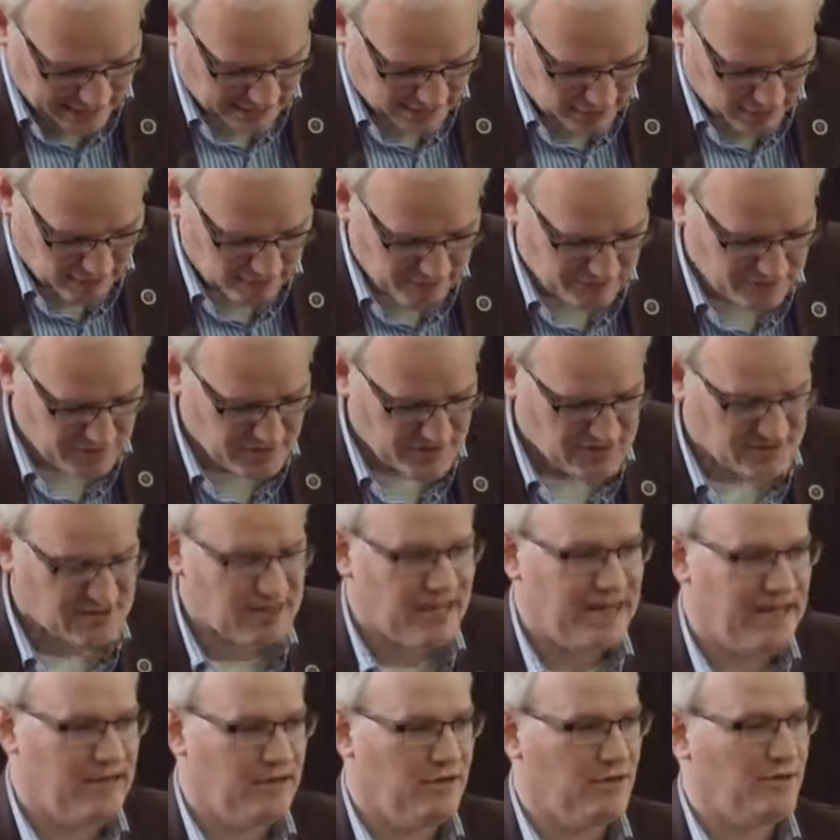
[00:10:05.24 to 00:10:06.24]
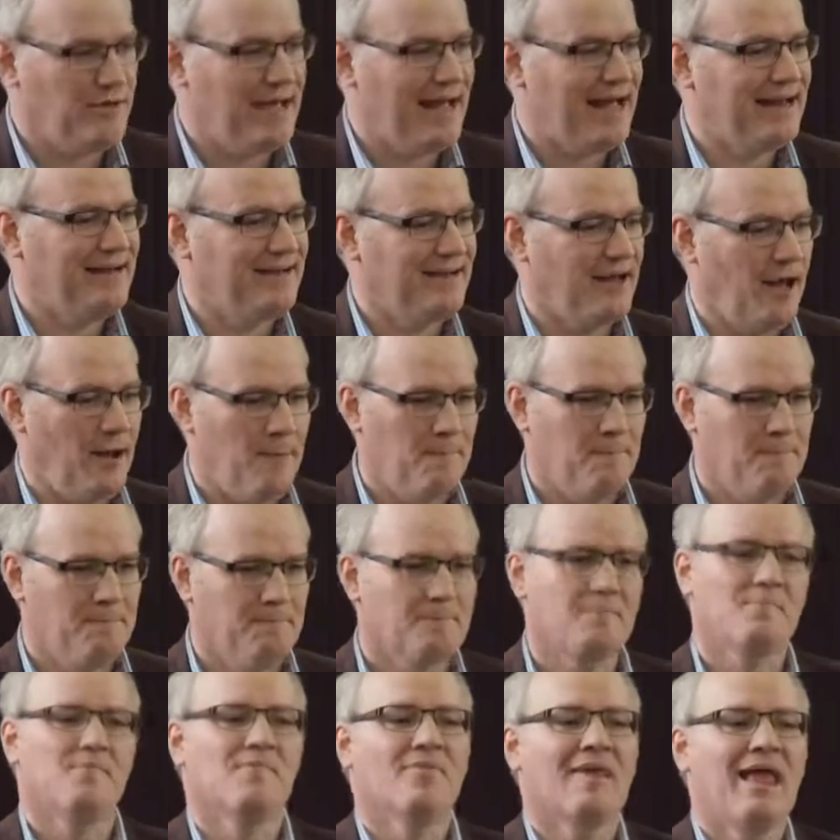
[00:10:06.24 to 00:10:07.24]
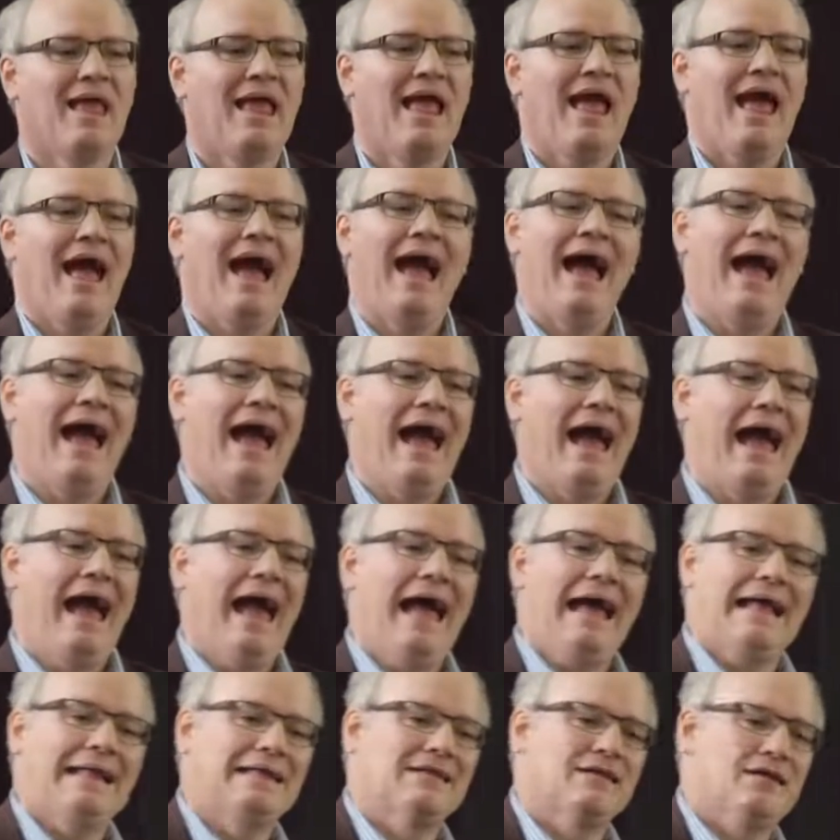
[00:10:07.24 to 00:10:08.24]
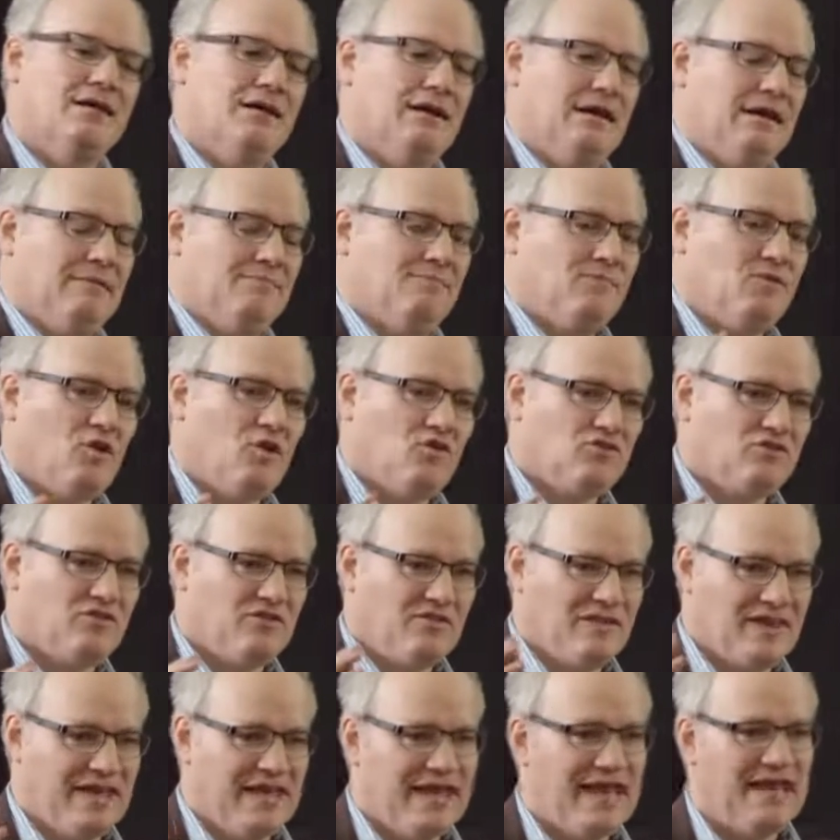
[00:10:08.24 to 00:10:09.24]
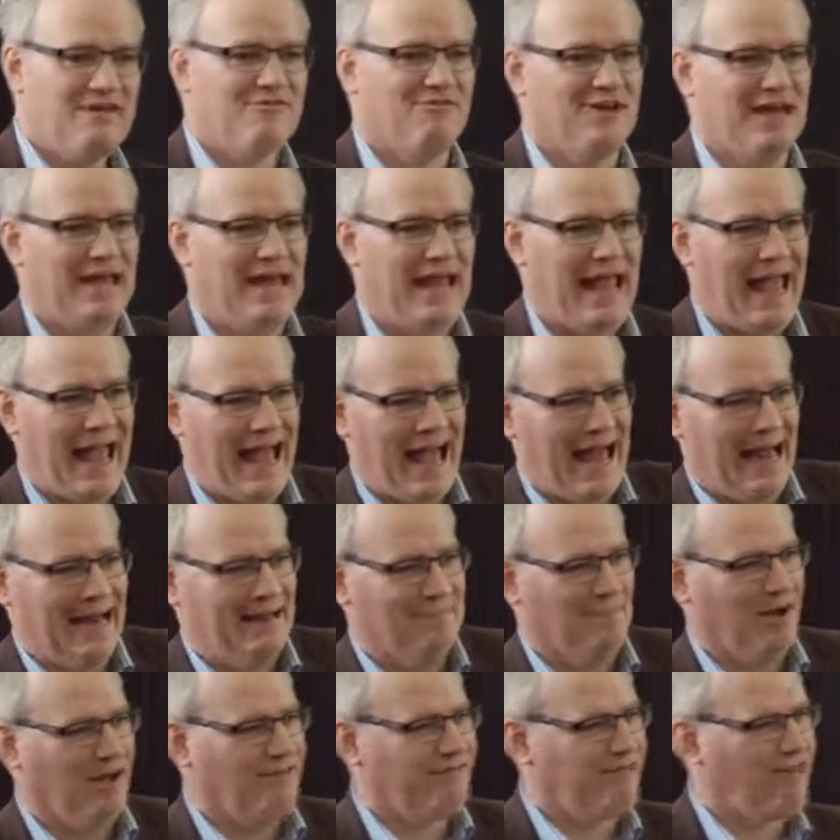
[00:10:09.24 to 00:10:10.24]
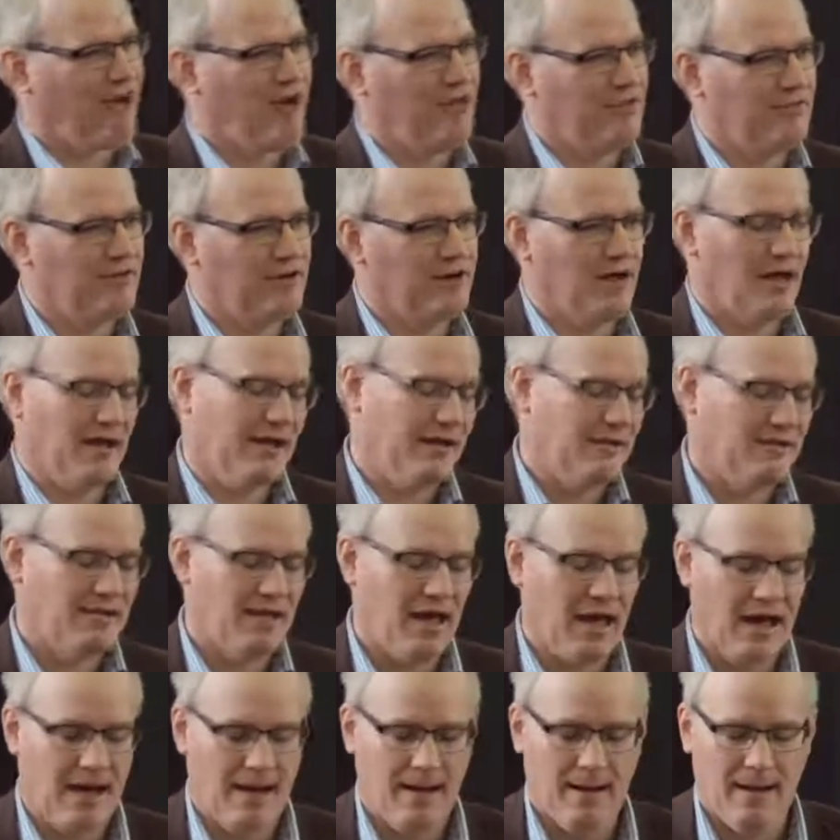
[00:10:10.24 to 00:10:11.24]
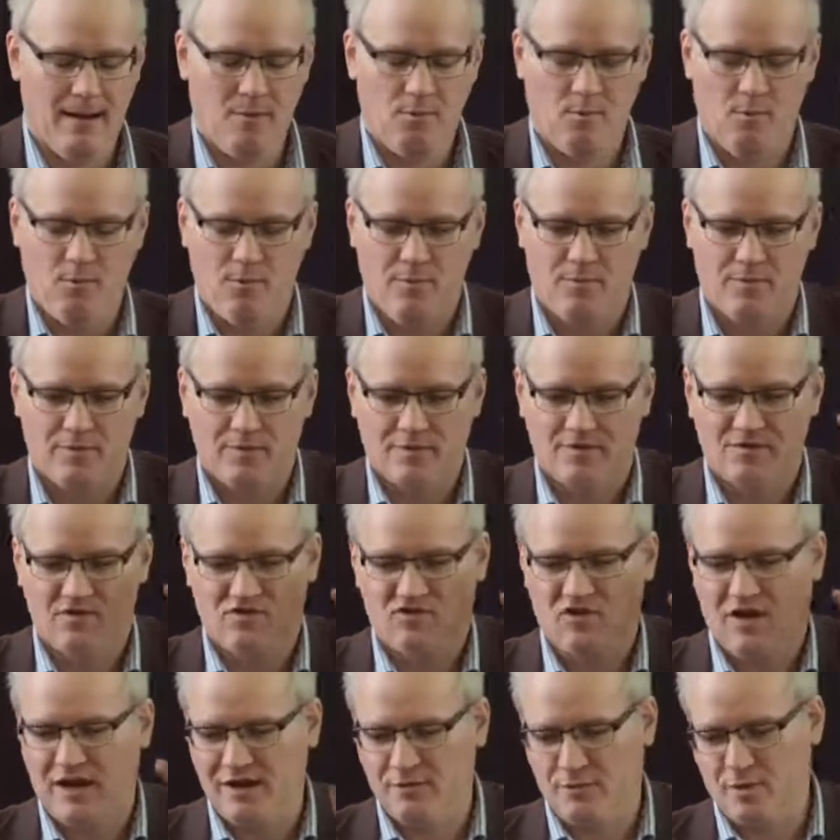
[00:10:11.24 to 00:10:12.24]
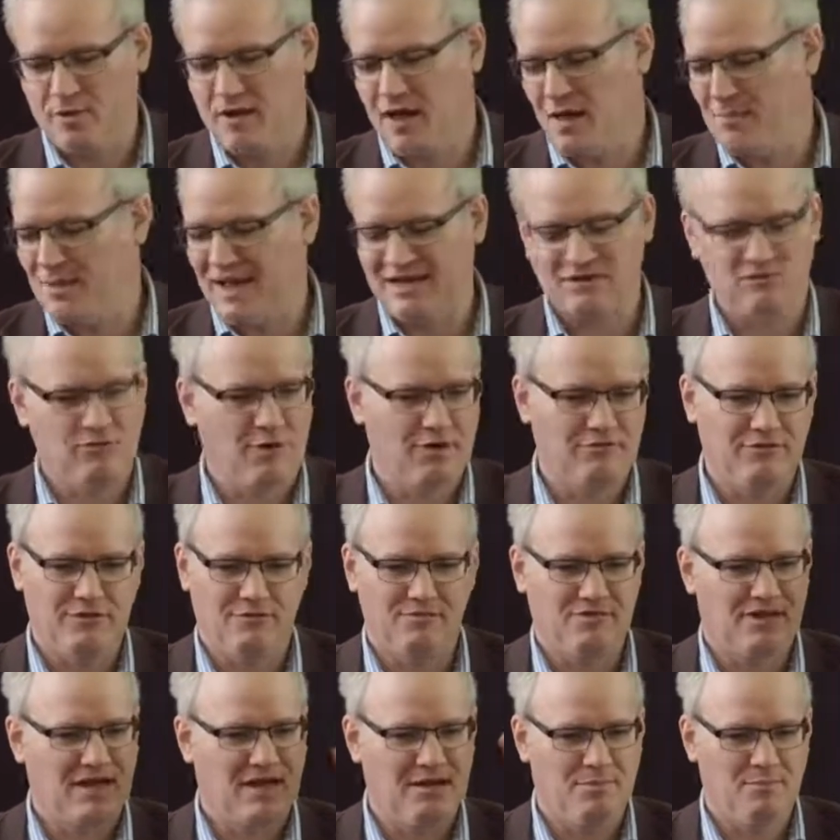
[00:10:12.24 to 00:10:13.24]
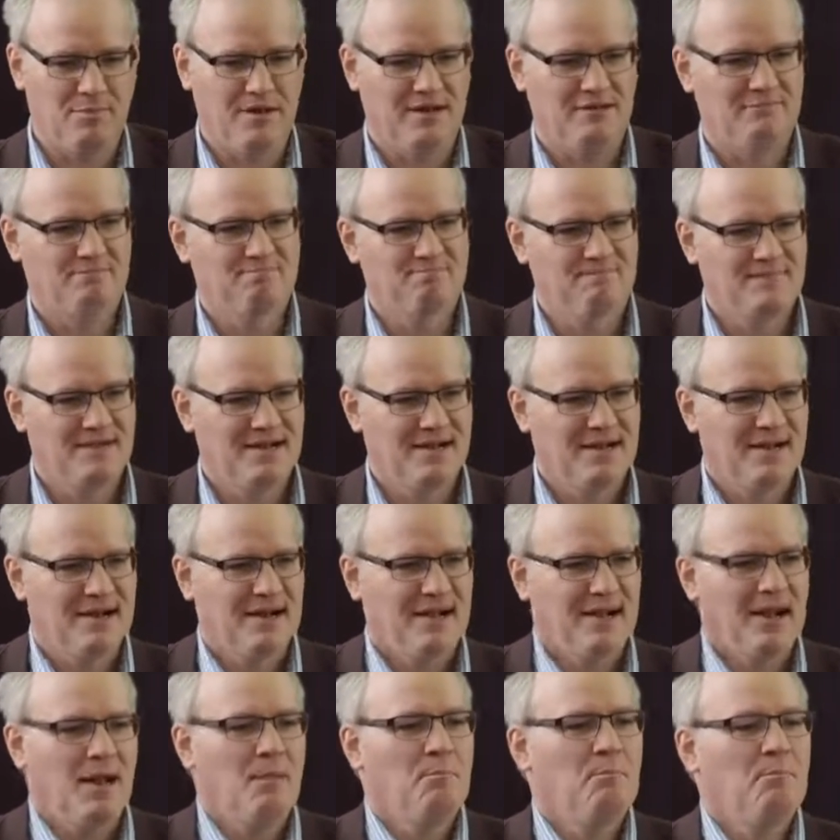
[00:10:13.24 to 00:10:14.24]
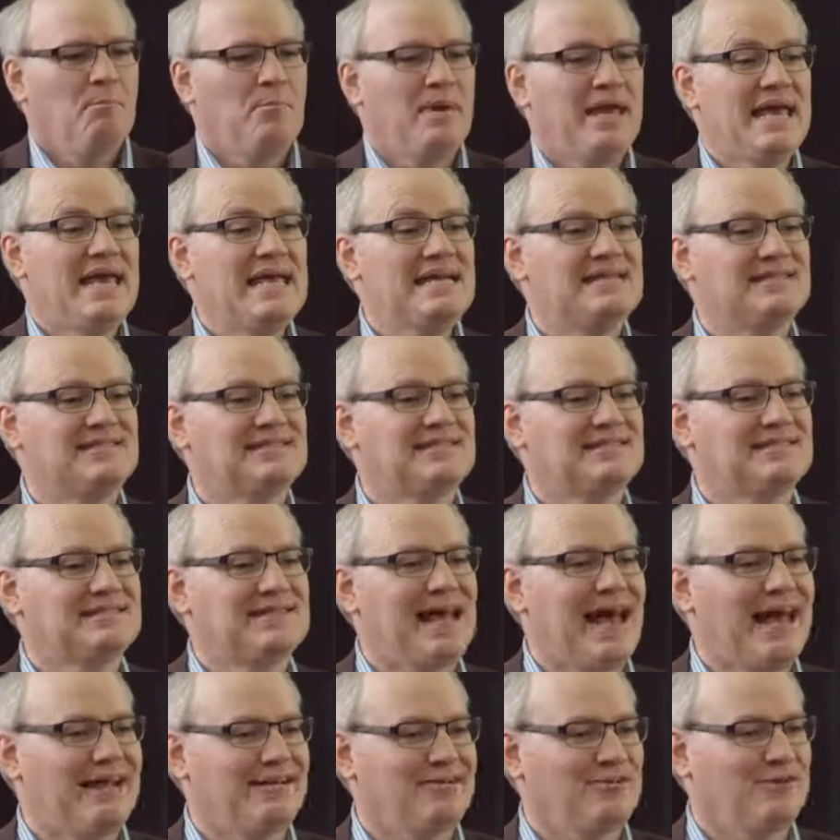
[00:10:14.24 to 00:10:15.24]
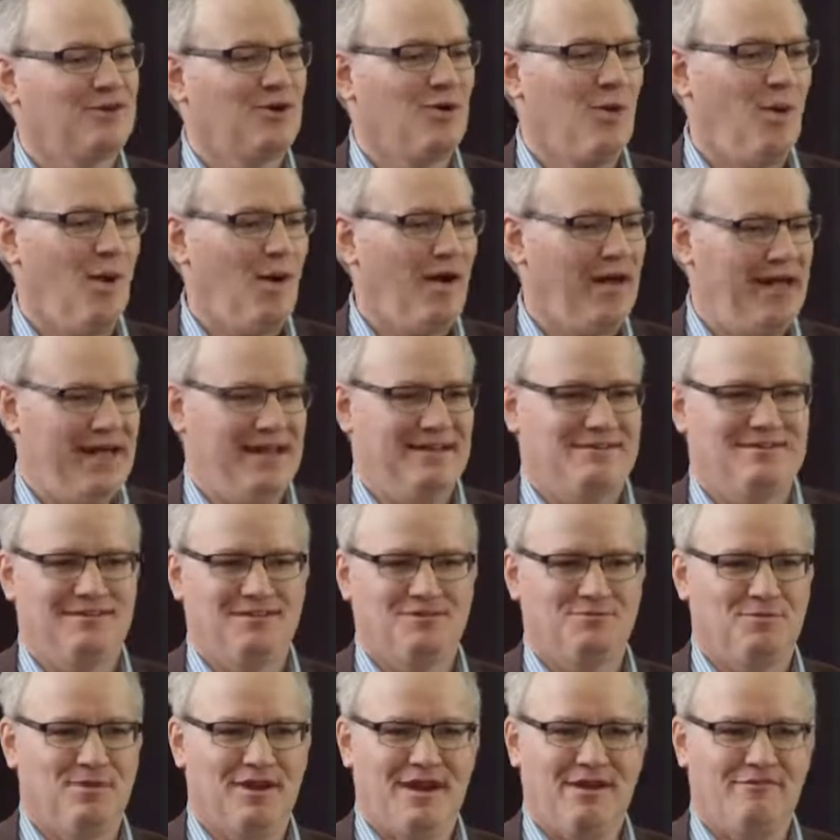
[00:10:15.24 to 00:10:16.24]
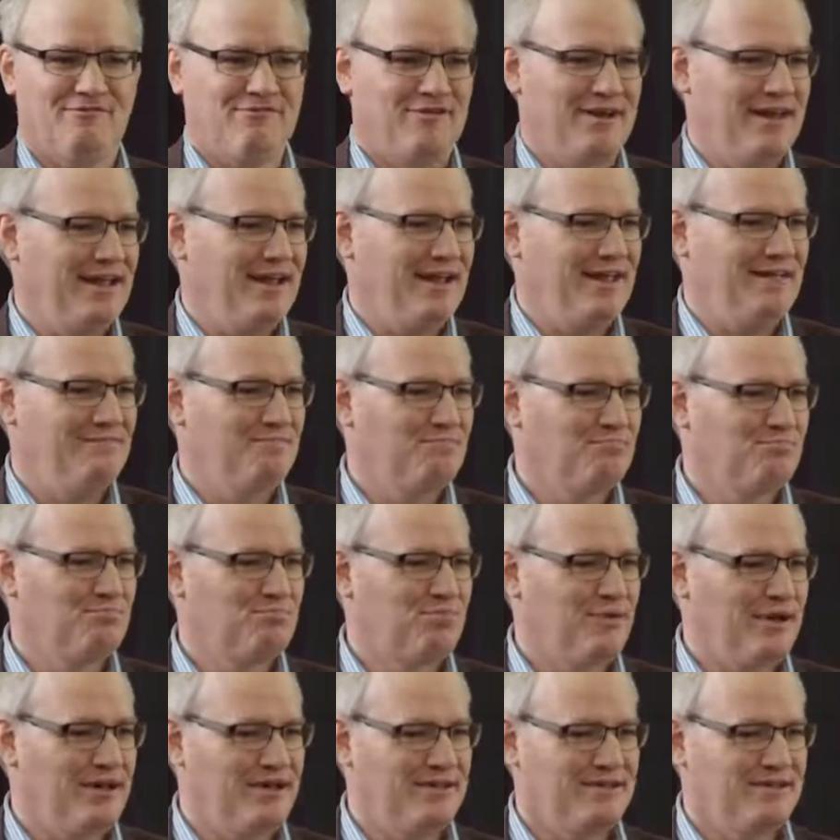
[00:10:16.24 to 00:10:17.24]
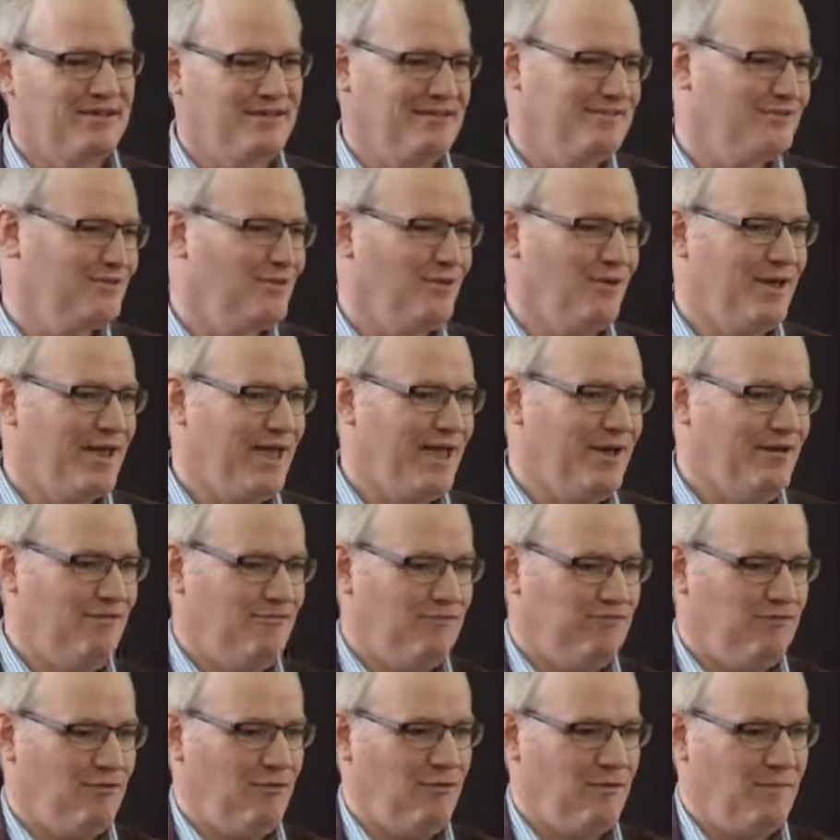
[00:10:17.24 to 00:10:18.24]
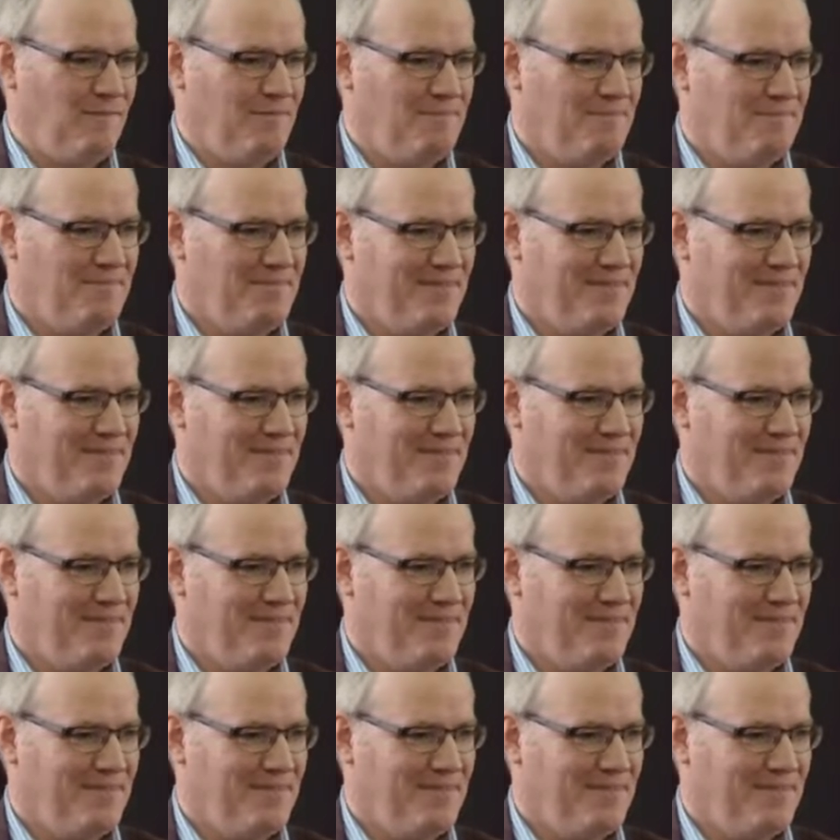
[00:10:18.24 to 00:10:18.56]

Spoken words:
a conference in Uganda, And it got to the evening, and my father and I decided we were going back to our room to go to bed. Peace and quiet is what every Brit is looking for.